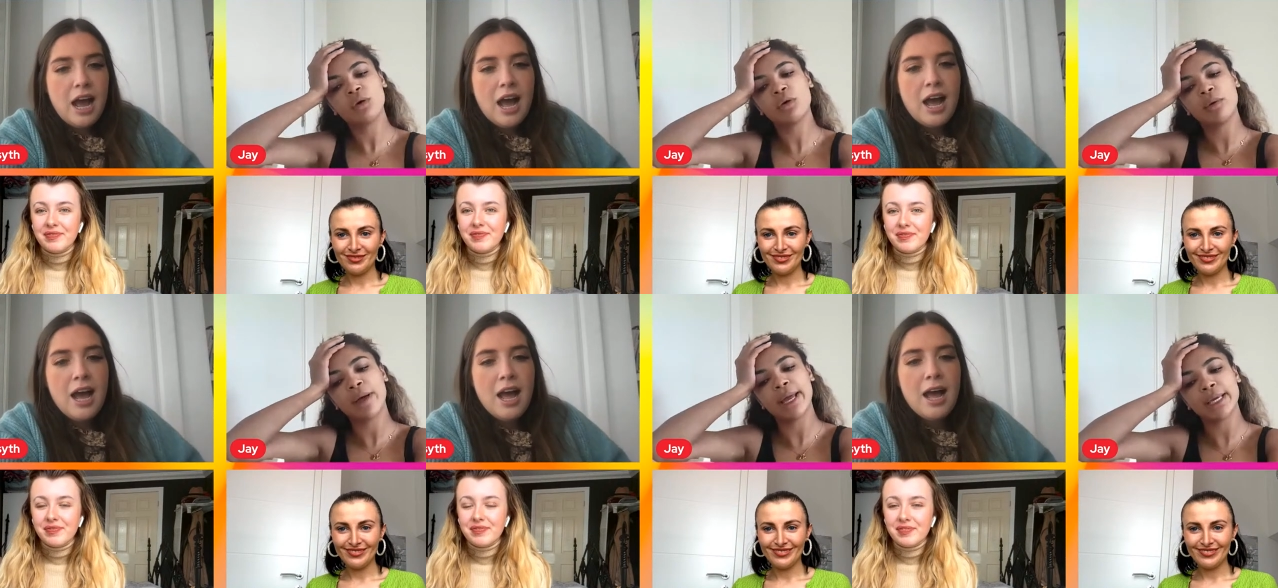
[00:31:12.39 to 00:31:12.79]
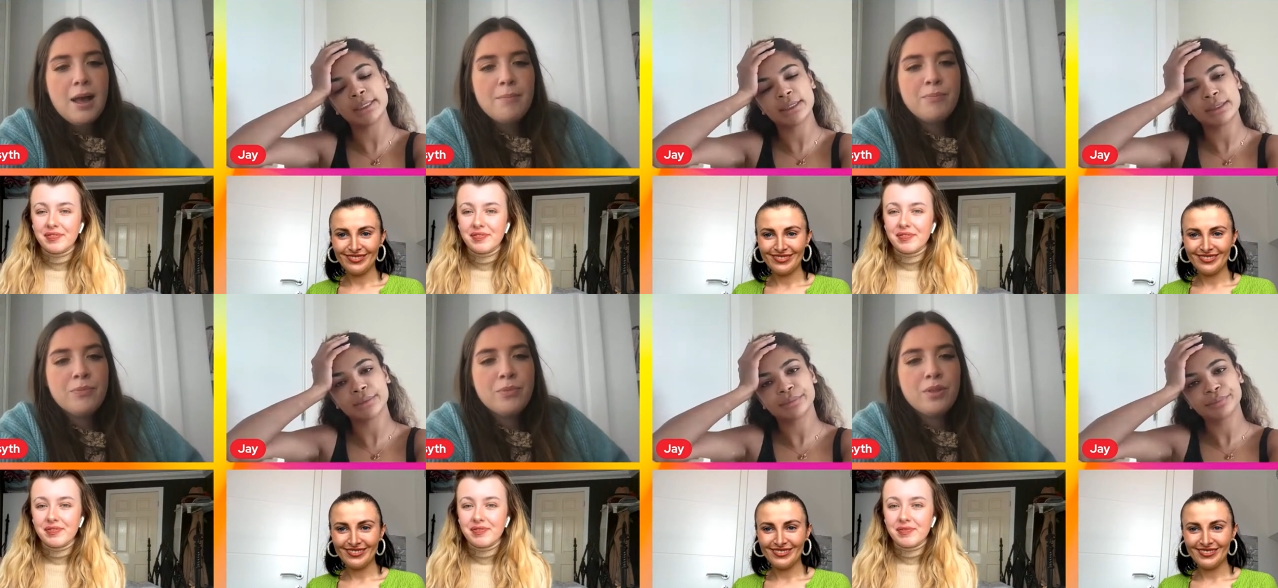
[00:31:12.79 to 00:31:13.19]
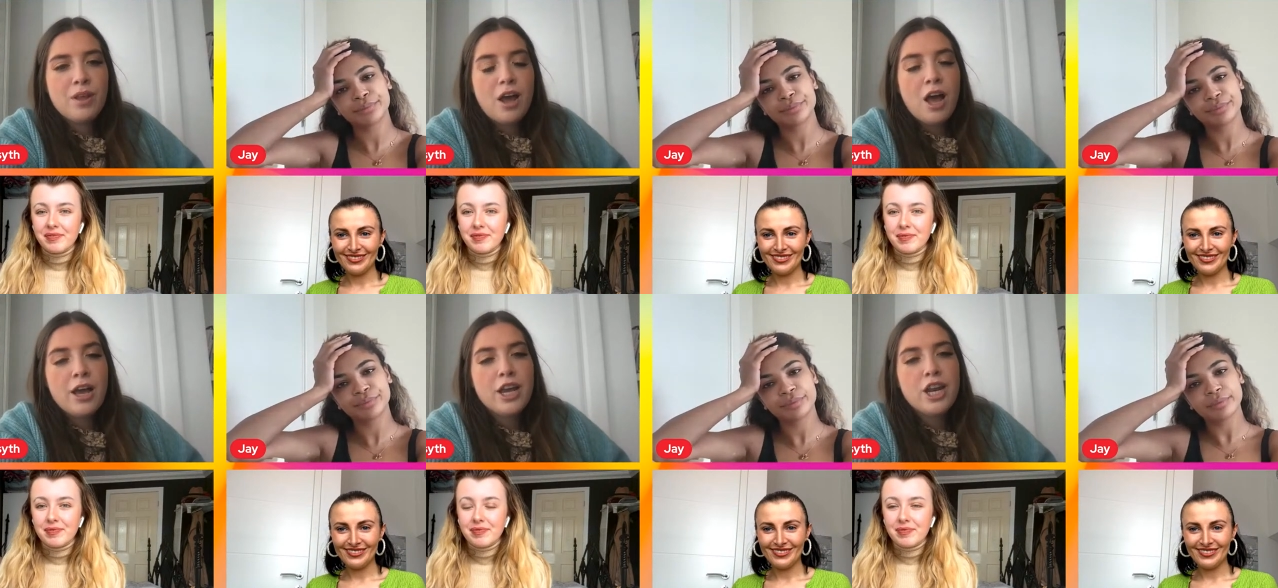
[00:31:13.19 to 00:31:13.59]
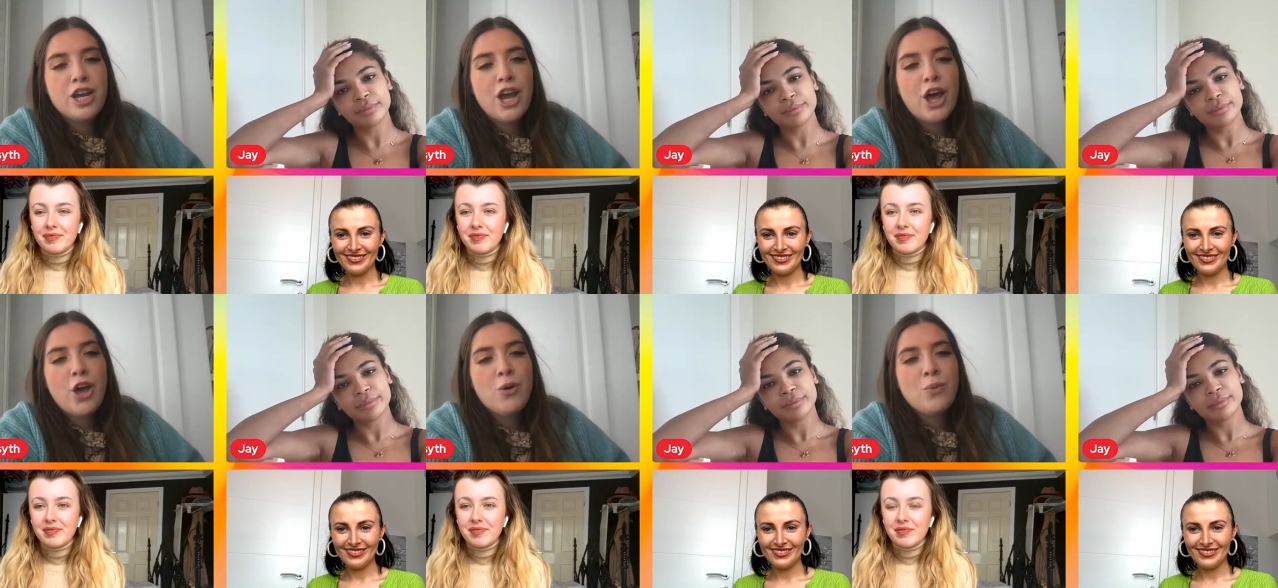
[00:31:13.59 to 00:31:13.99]
Speaker 1: Um, I'm going to
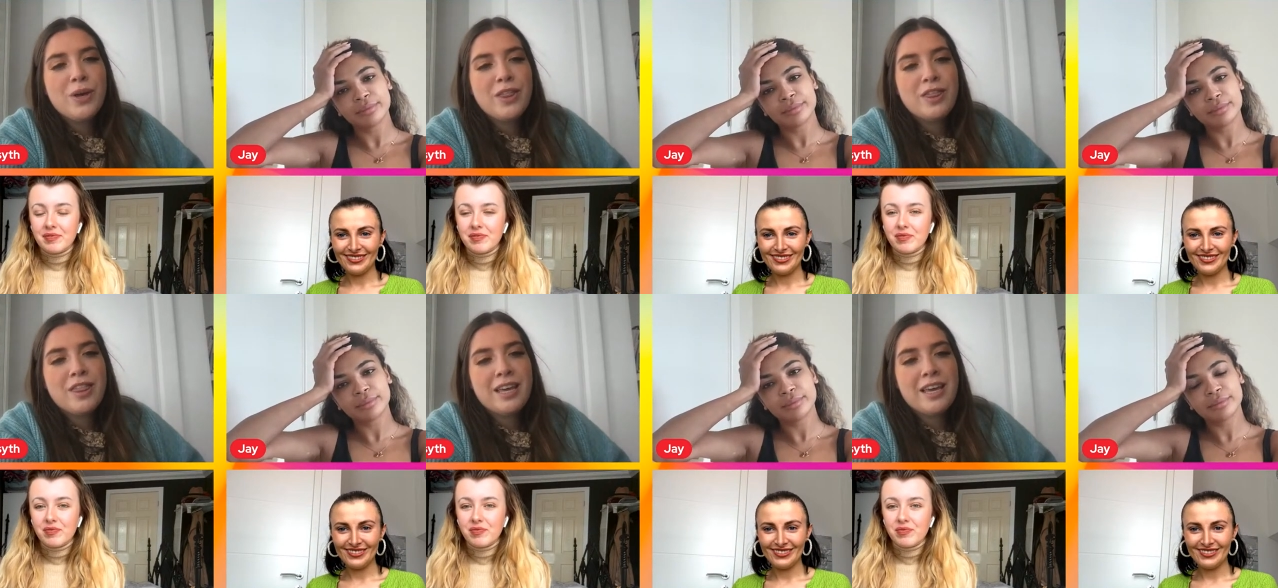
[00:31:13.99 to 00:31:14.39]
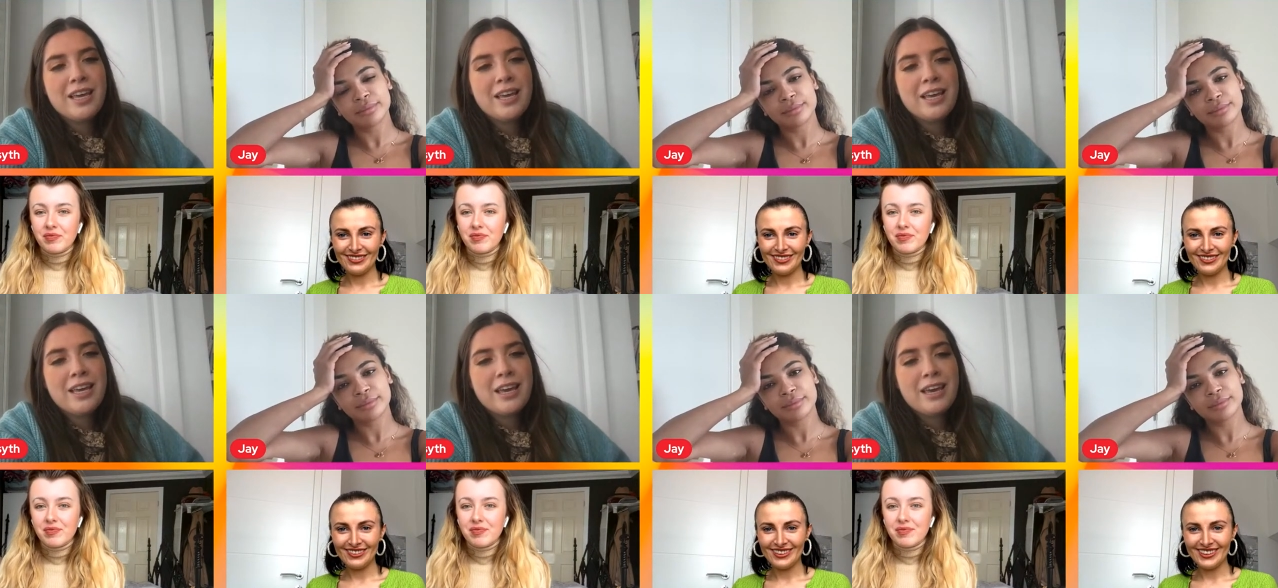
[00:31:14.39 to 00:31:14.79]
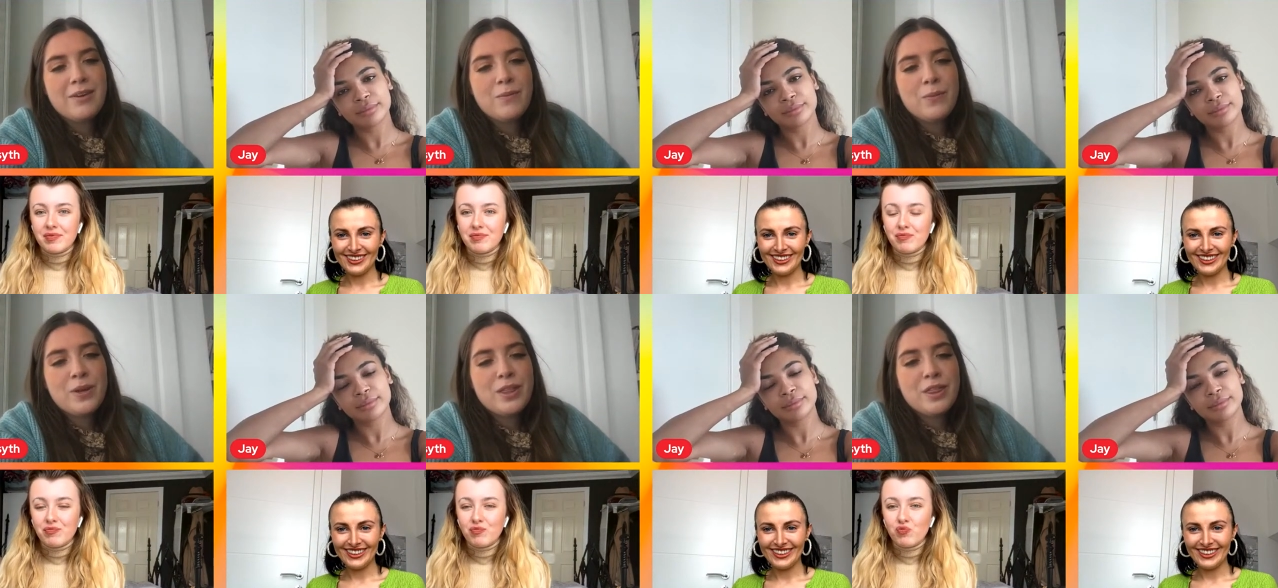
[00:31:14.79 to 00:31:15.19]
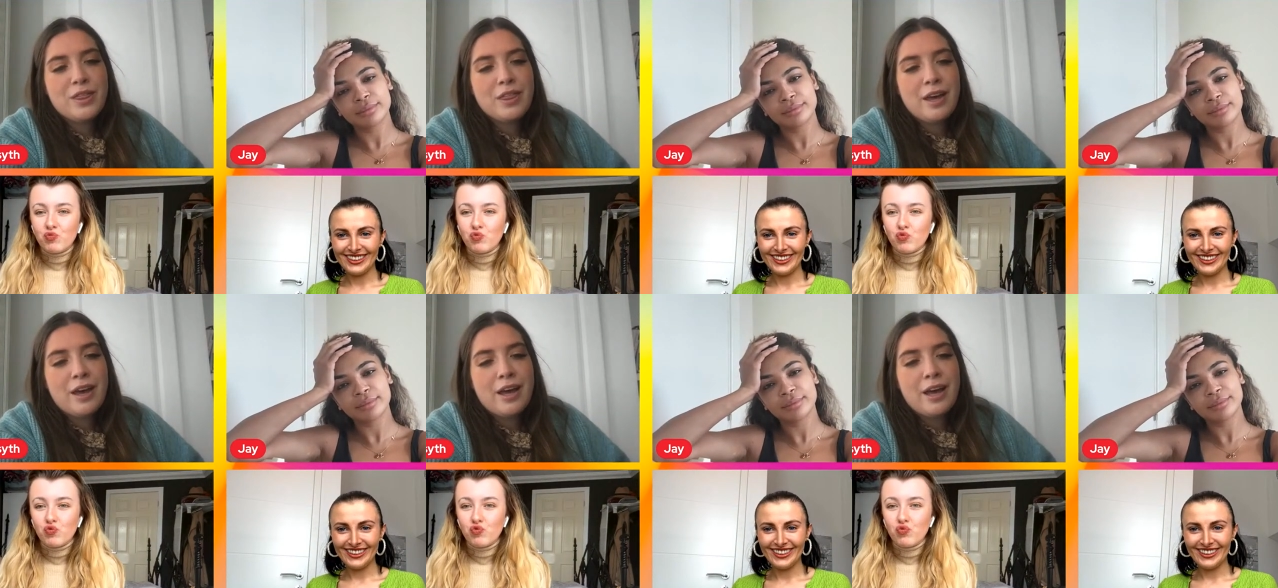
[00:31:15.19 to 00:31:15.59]
go with the with
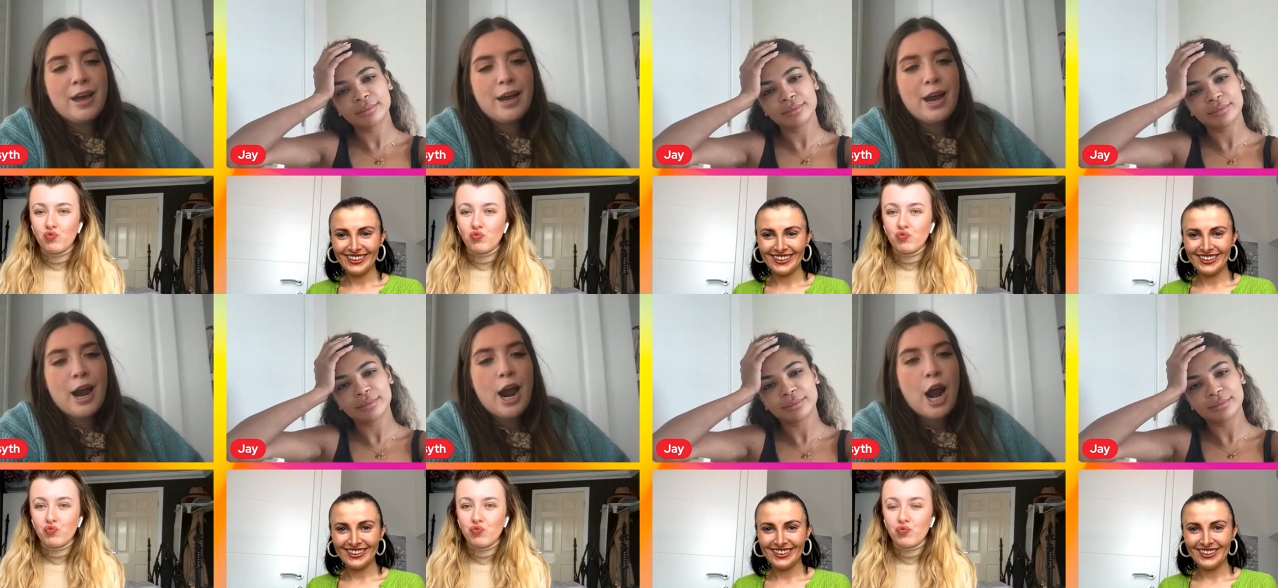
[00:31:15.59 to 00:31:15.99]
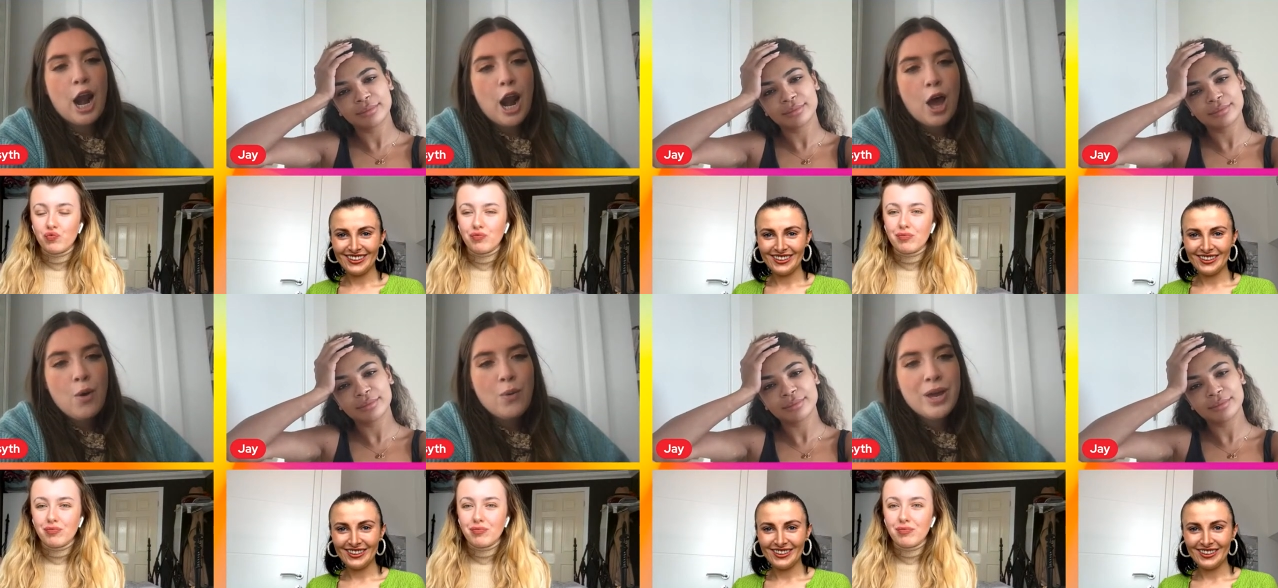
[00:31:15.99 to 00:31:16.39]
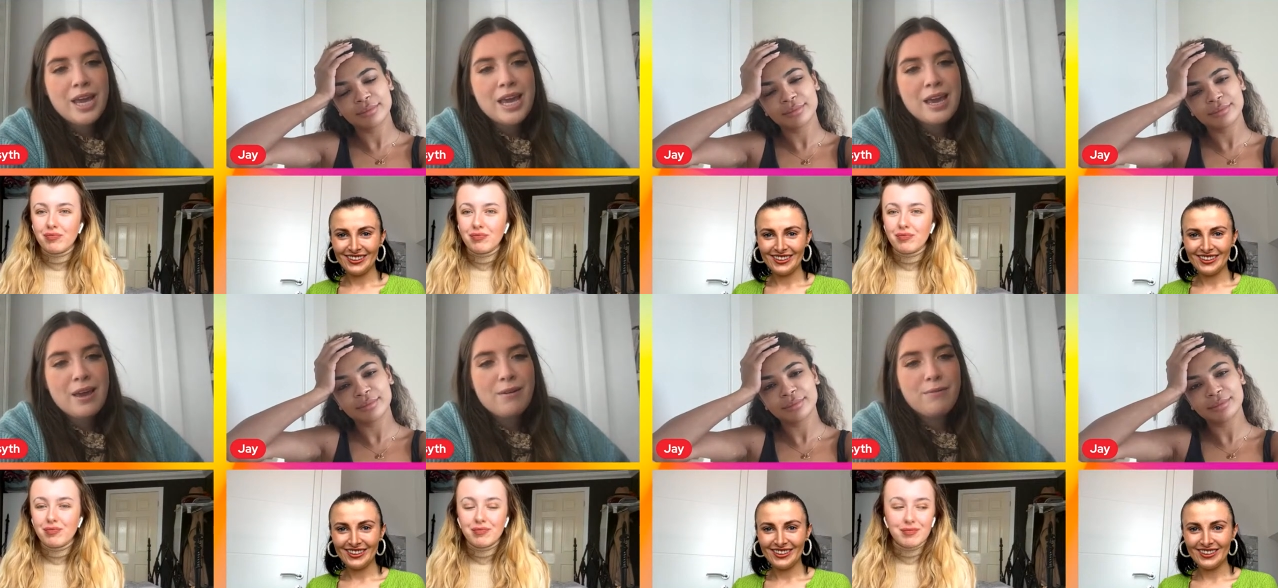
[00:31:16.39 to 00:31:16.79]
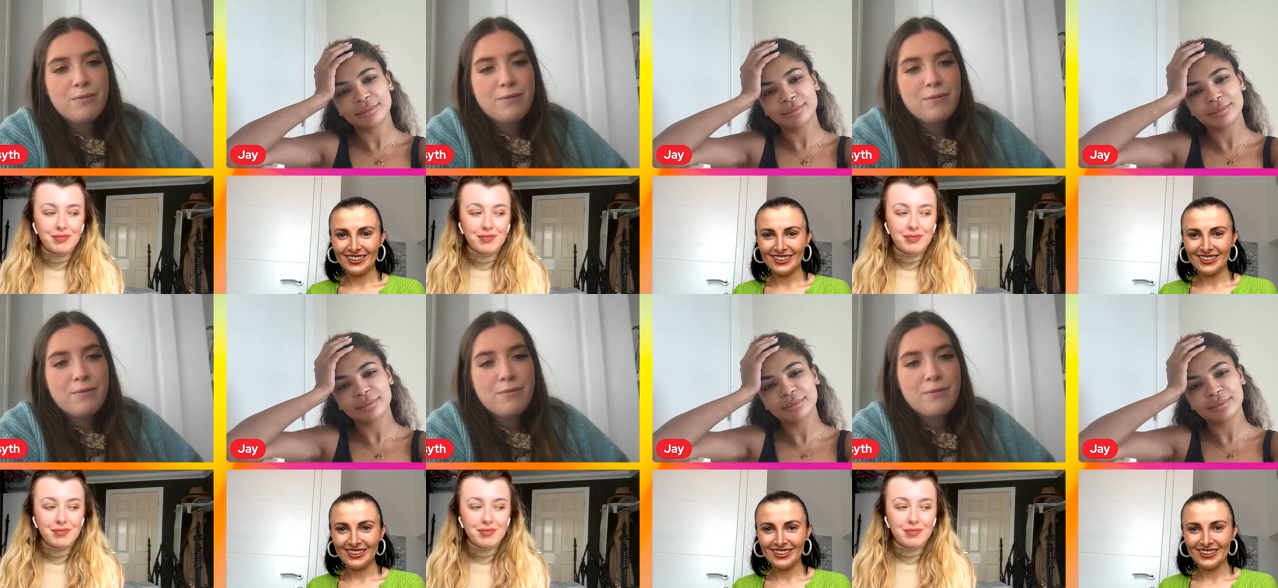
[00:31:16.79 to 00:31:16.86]
uh, Chloe